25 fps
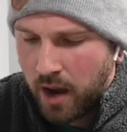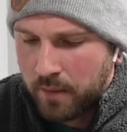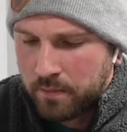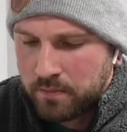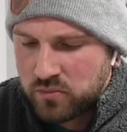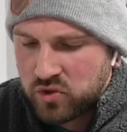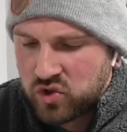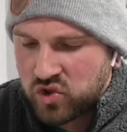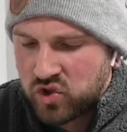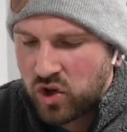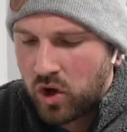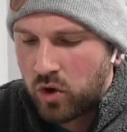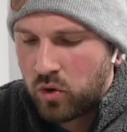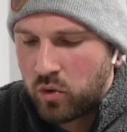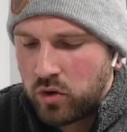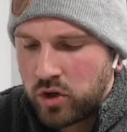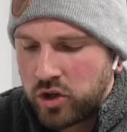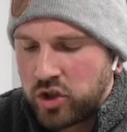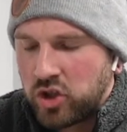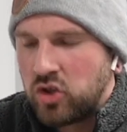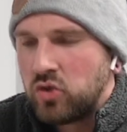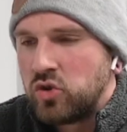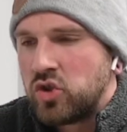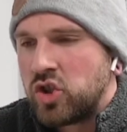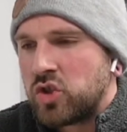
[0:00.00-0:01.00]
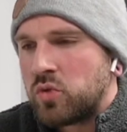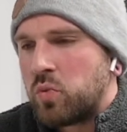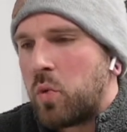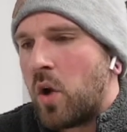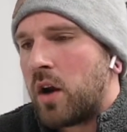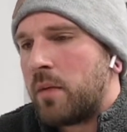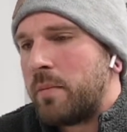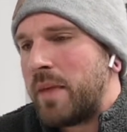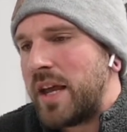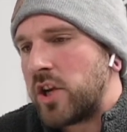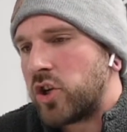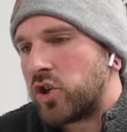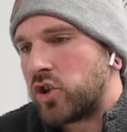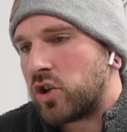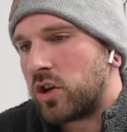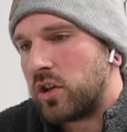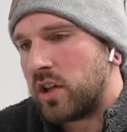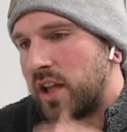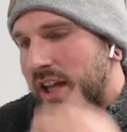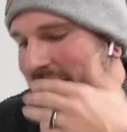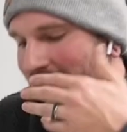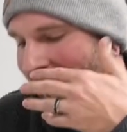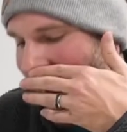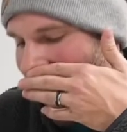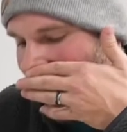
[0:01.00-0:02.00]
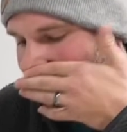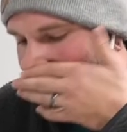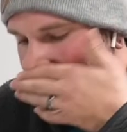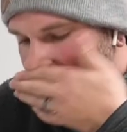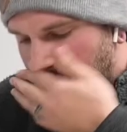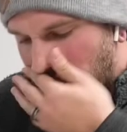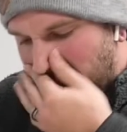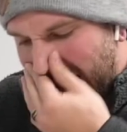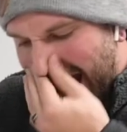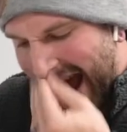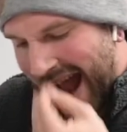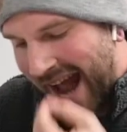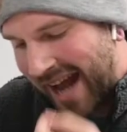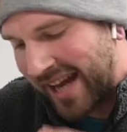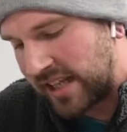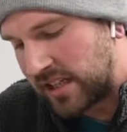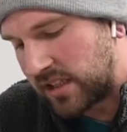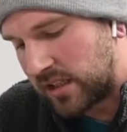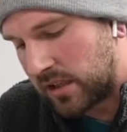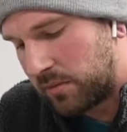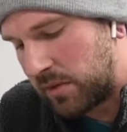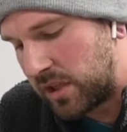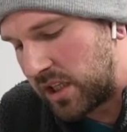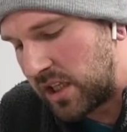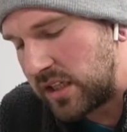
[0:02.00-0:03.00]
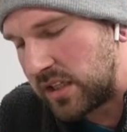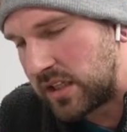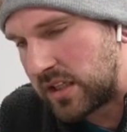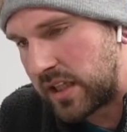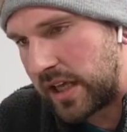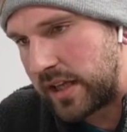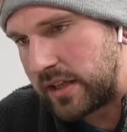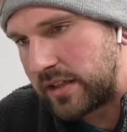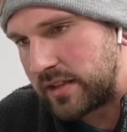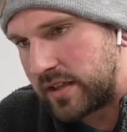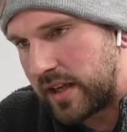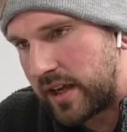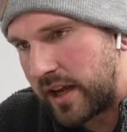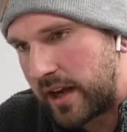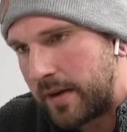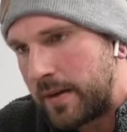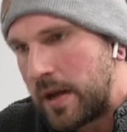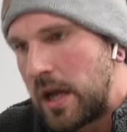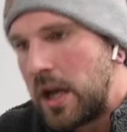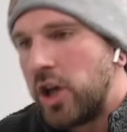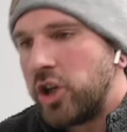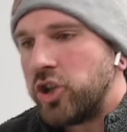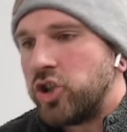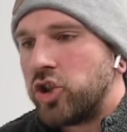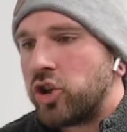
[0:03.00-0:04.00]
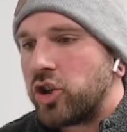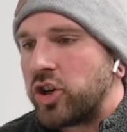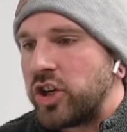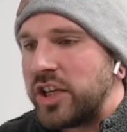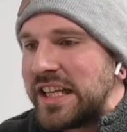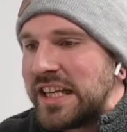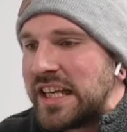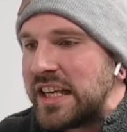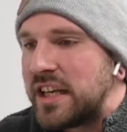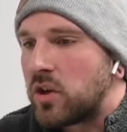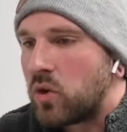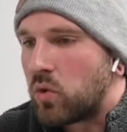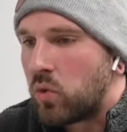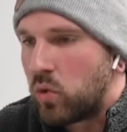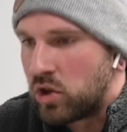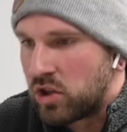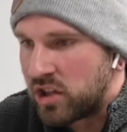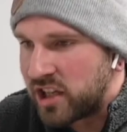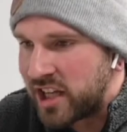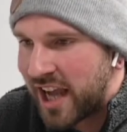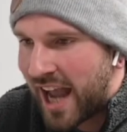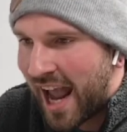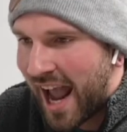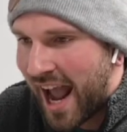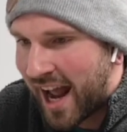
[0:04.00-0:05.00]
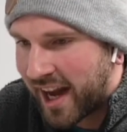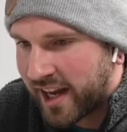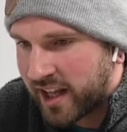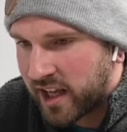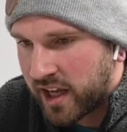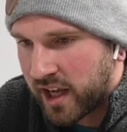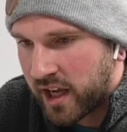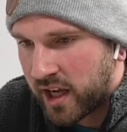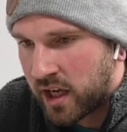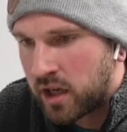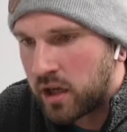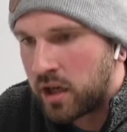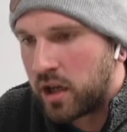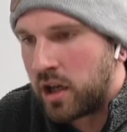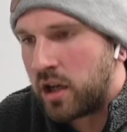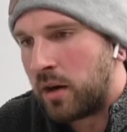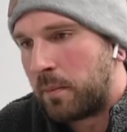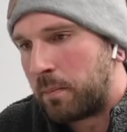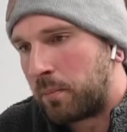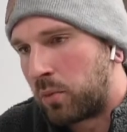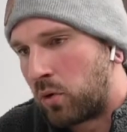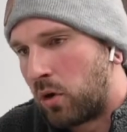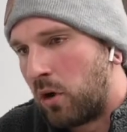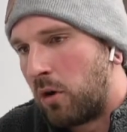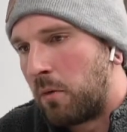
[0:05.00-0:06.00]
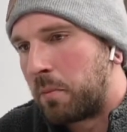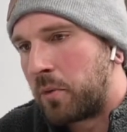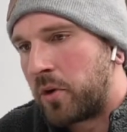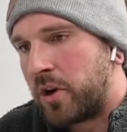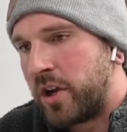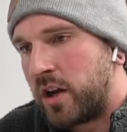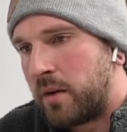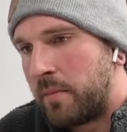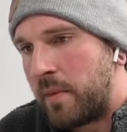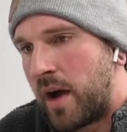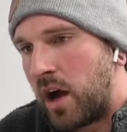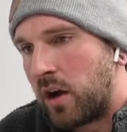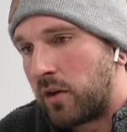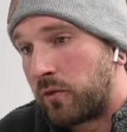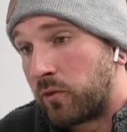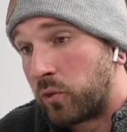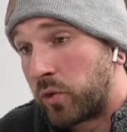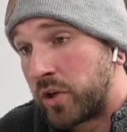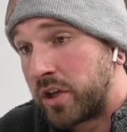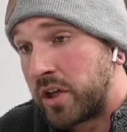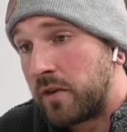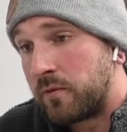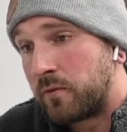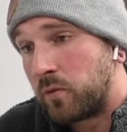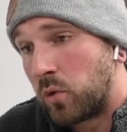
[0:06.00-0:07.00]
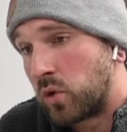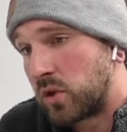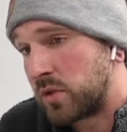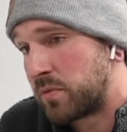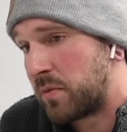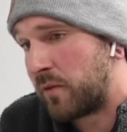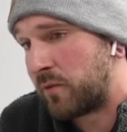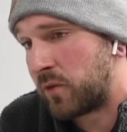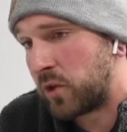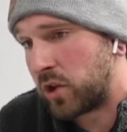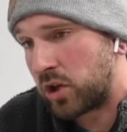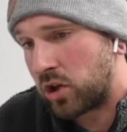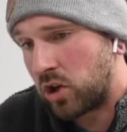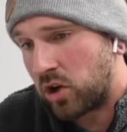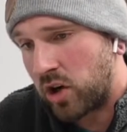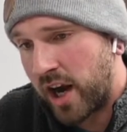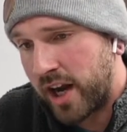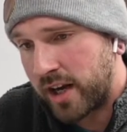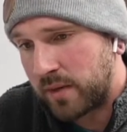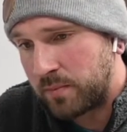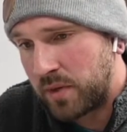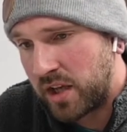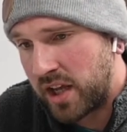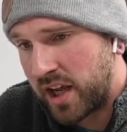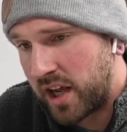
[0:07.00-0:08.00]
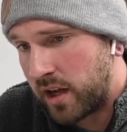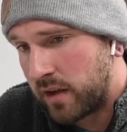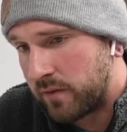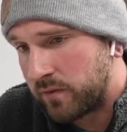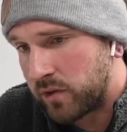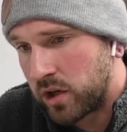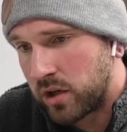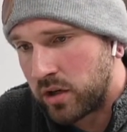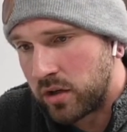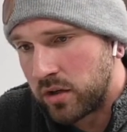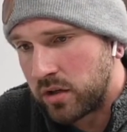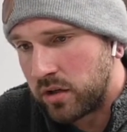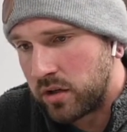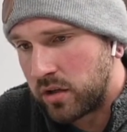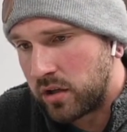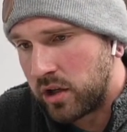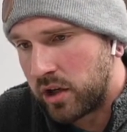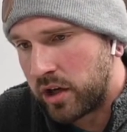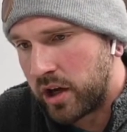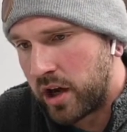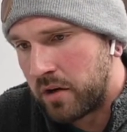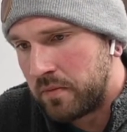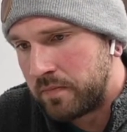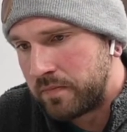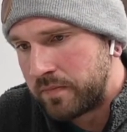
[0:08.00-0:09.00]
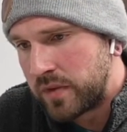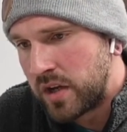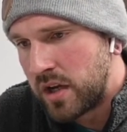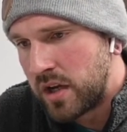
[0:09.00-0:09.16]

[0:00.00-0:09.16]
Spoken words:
So you just want to make sure, like as you're adding some of these things in, you're equally adding in an appropriate amount of reinforcement for the correct behavior, you know?